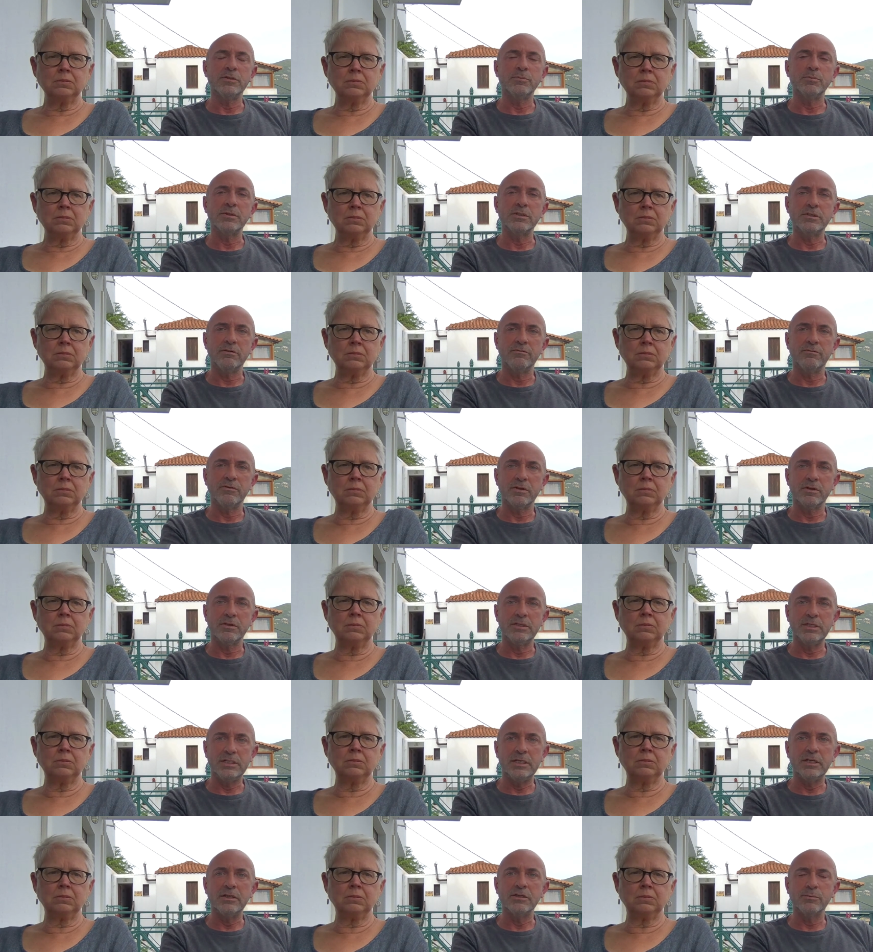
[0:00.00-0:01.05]
Speaker 1: specific
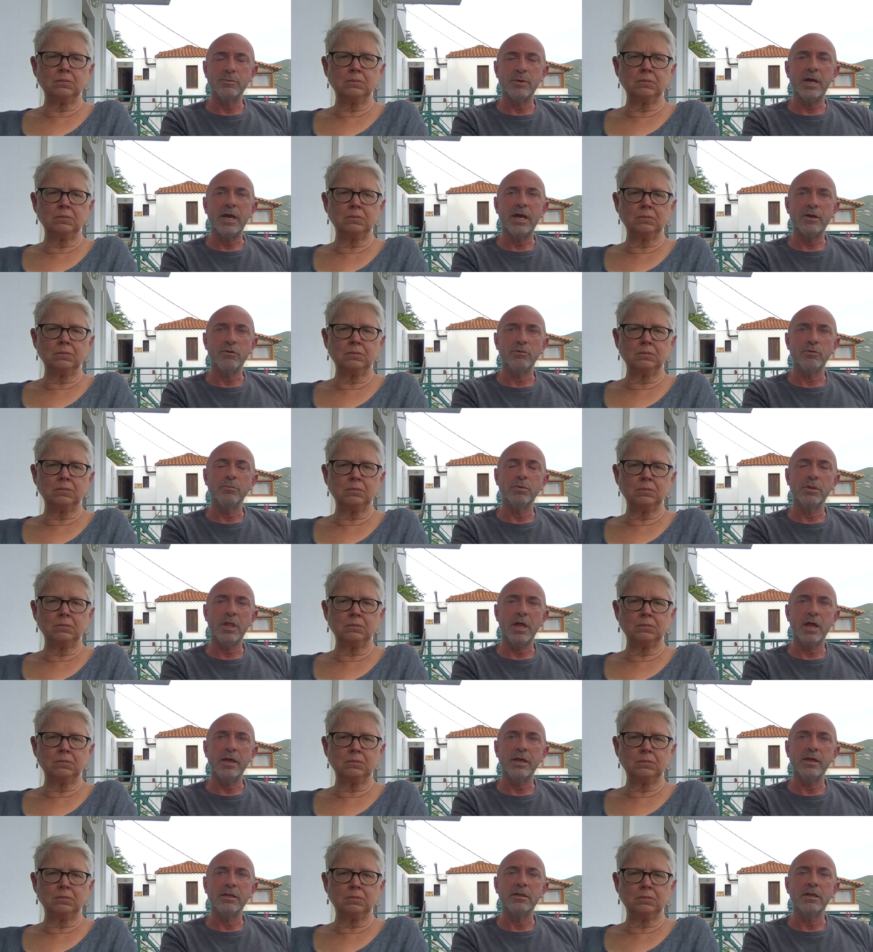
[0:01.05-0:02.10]
details about how to
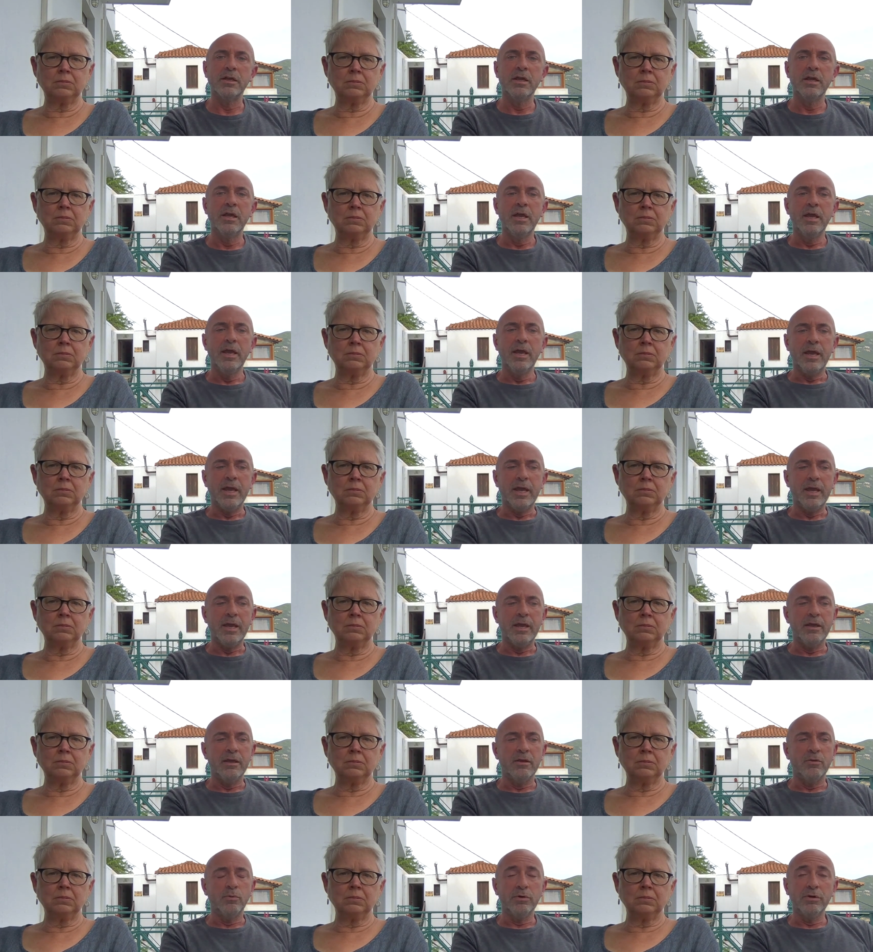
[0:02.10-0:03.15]
apply it.
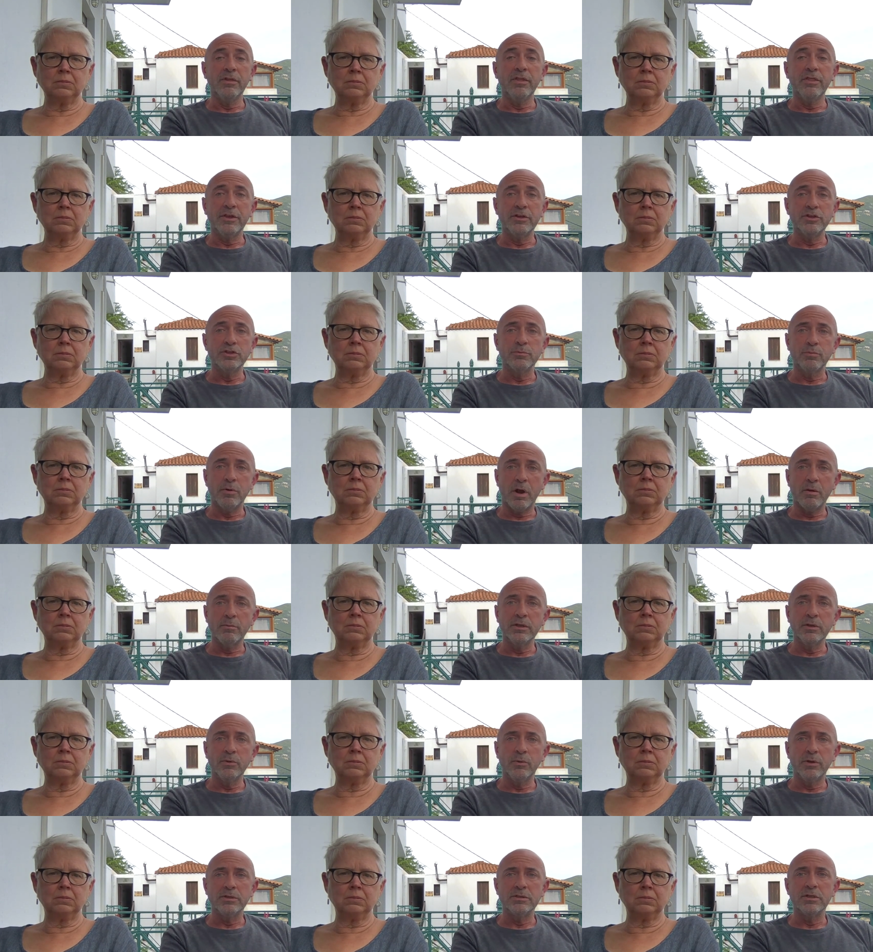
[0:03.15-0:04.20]
And one of the things you're probably
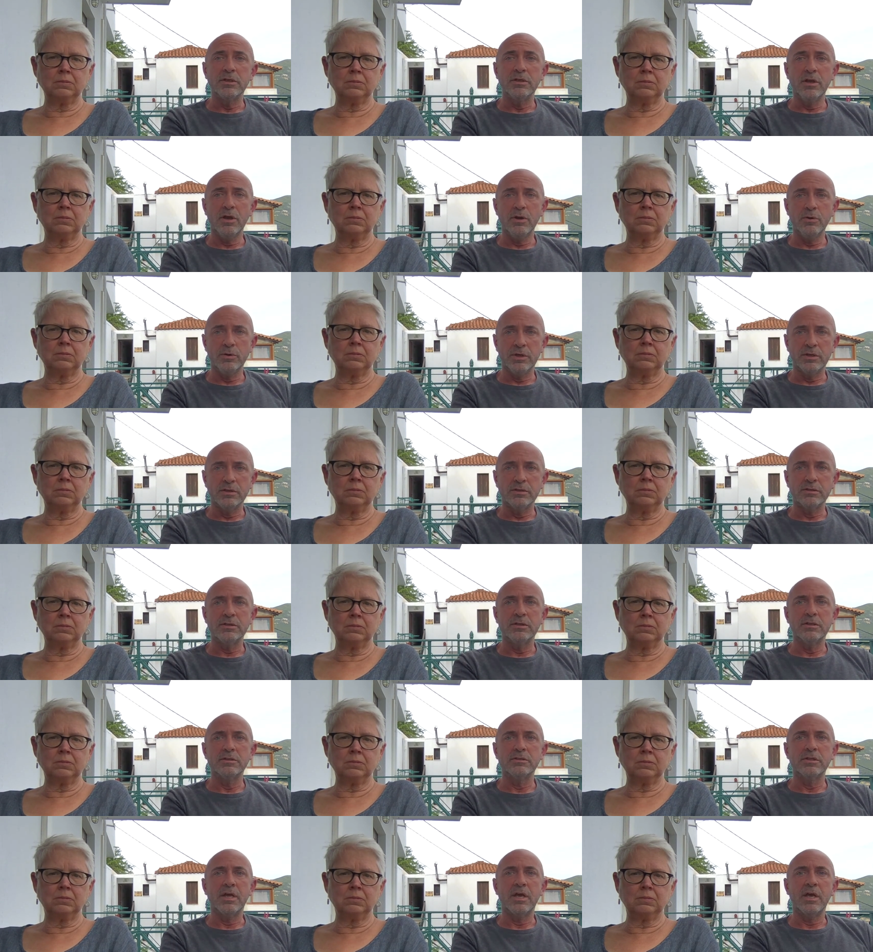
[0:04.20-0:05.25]
going to notice
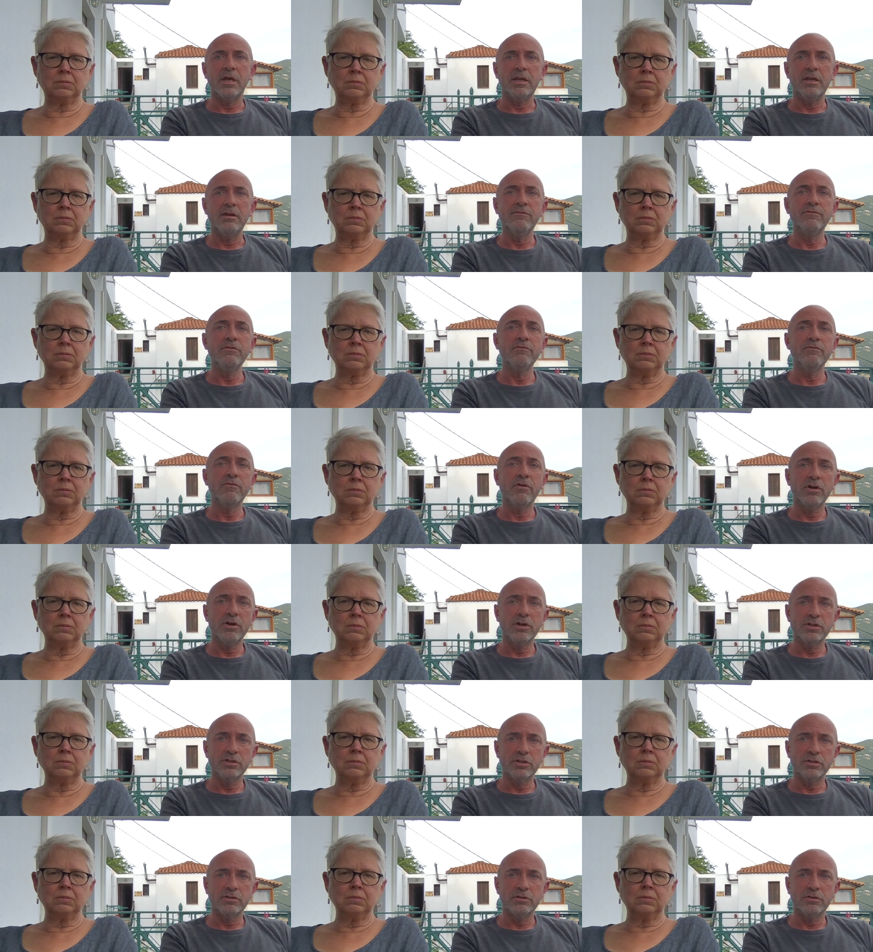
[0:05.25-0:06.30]
is that if you
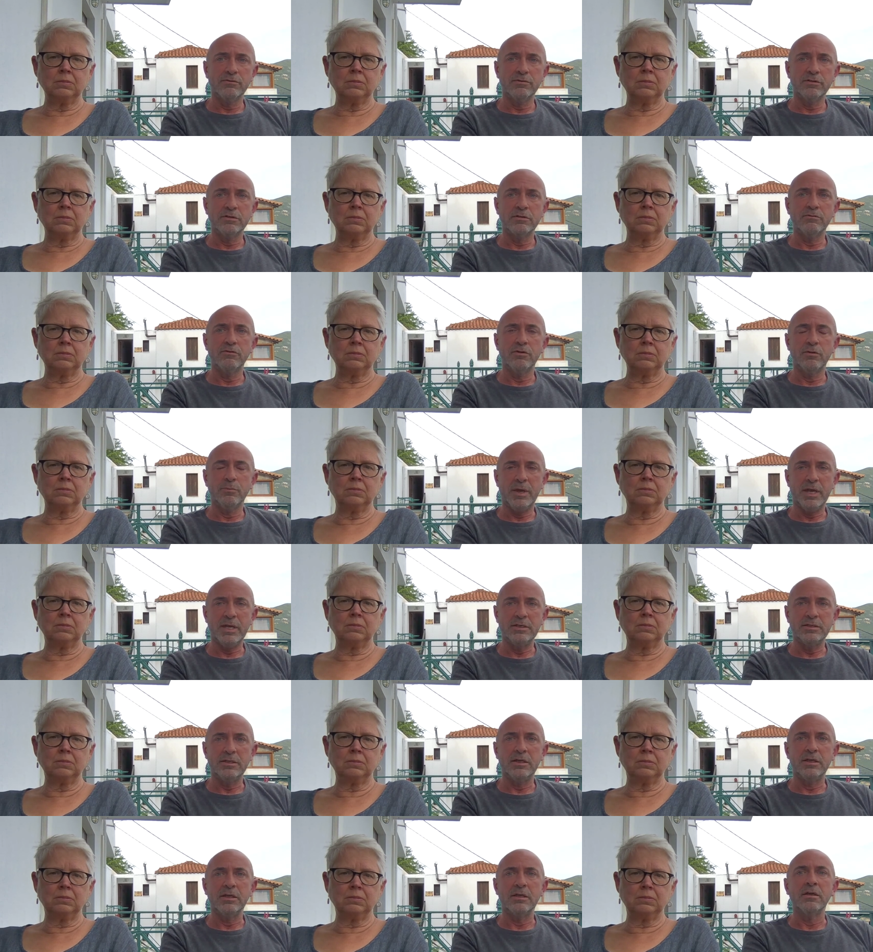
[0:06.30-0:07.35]
varnish the surface of your
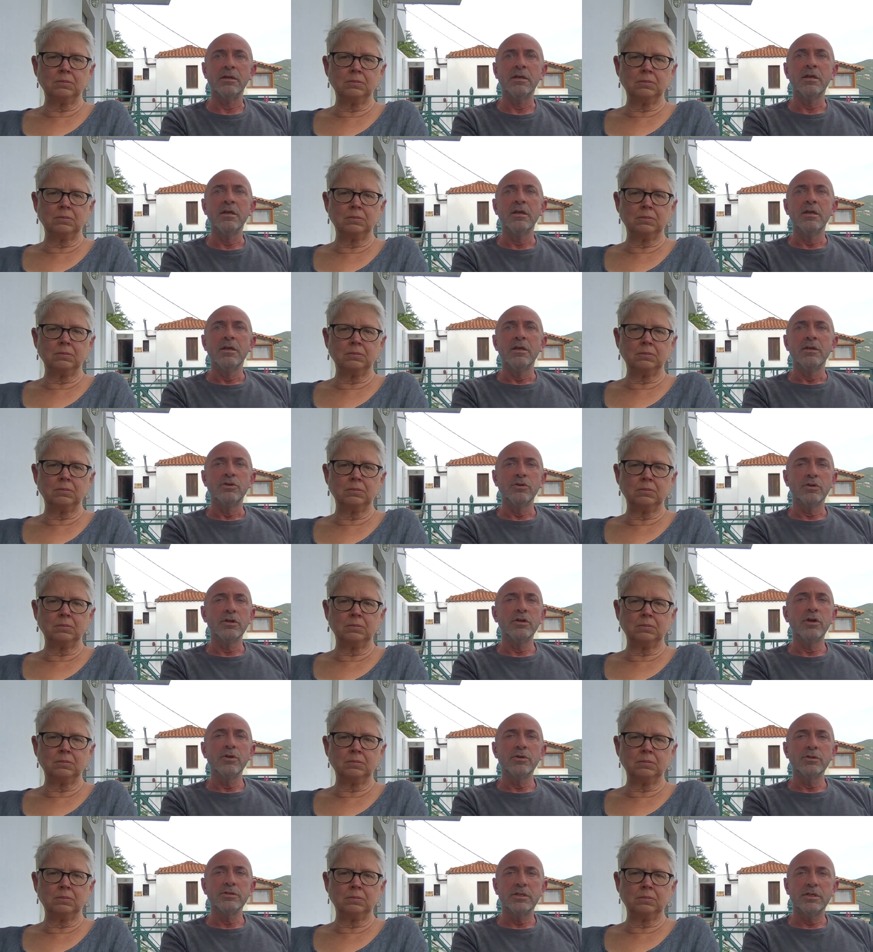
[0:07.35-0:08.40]
painting, you're going to
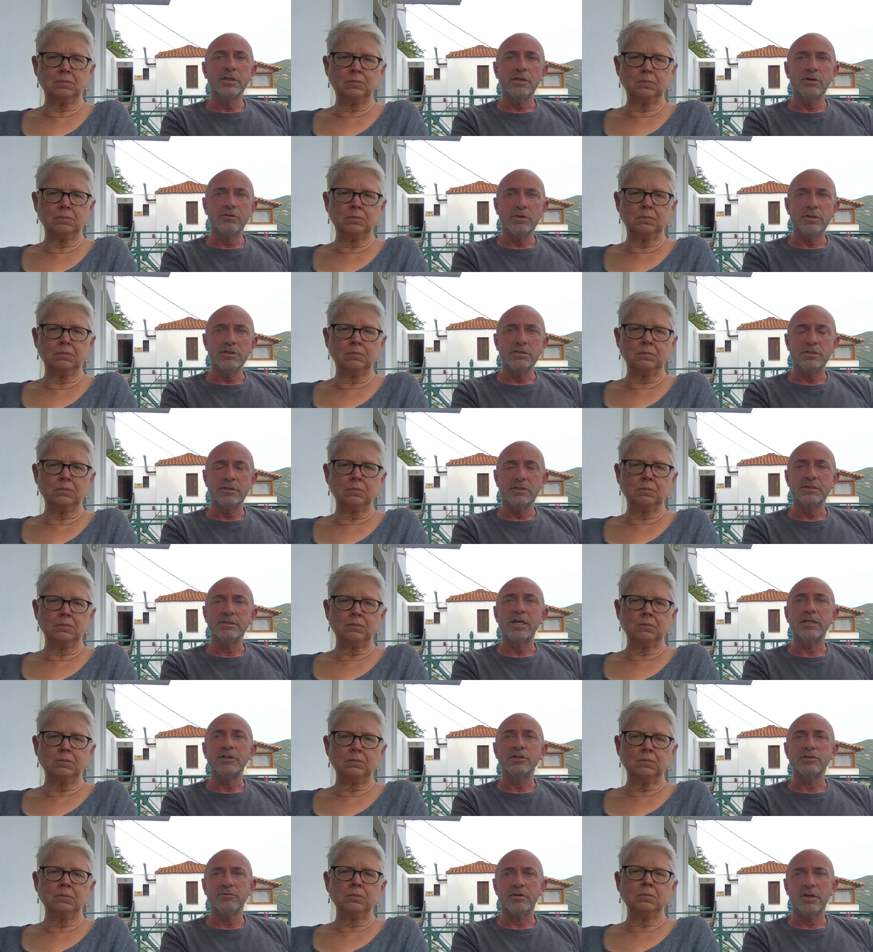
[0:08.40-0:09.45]
notice an increase in the
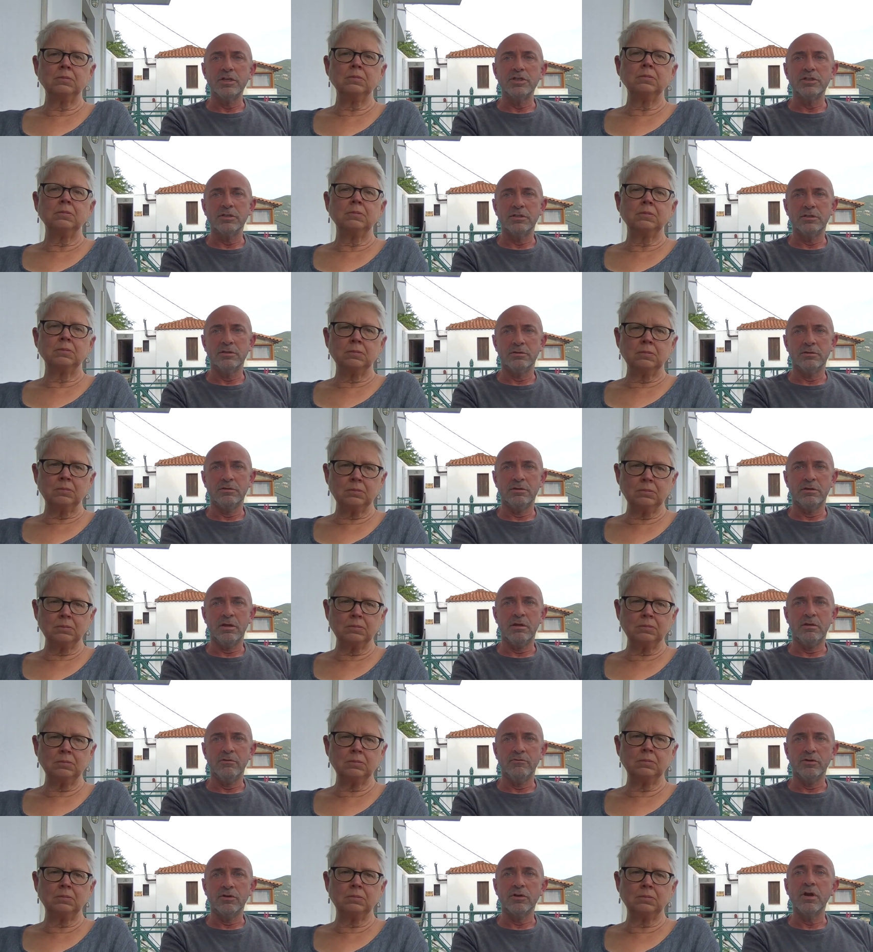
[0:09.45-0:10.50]
saturation
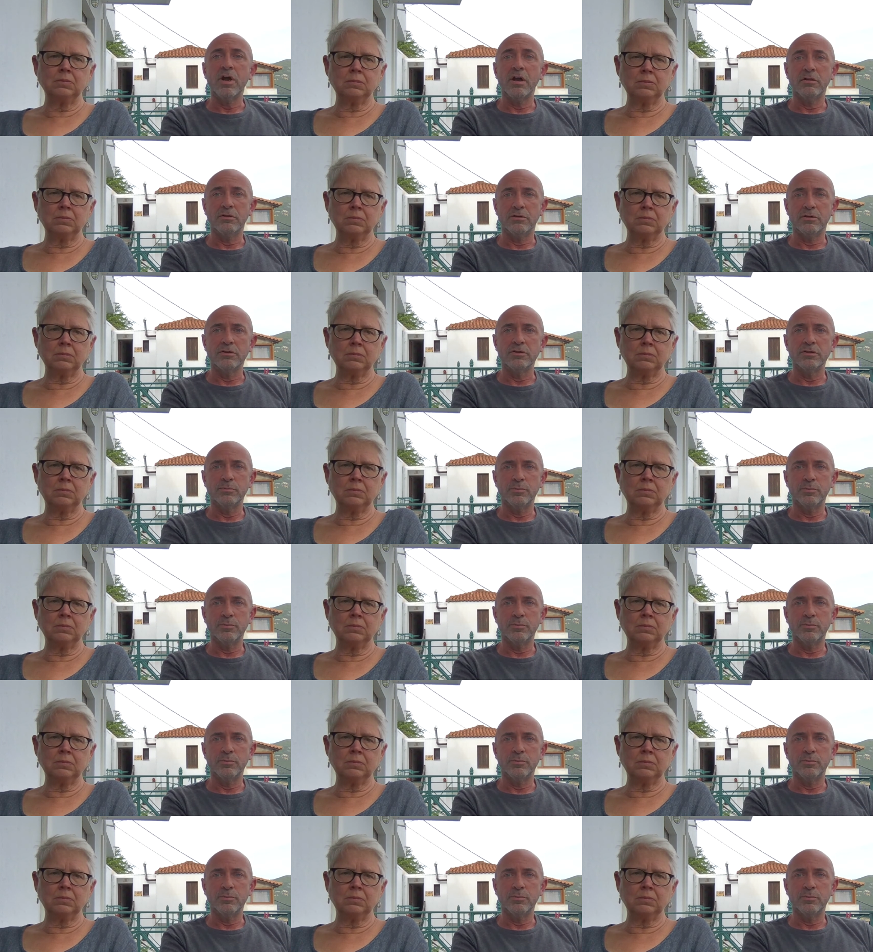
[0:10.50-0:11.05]
of your colors